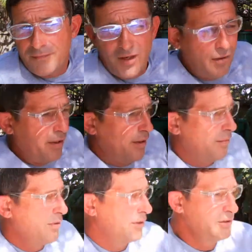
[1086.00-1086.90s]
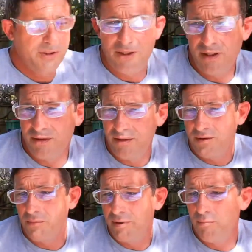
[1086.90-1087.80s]
All right, I'm gonna just cut a
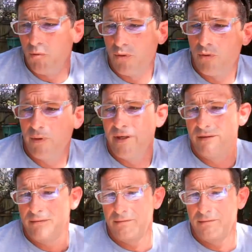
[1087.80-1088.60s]
little bit more away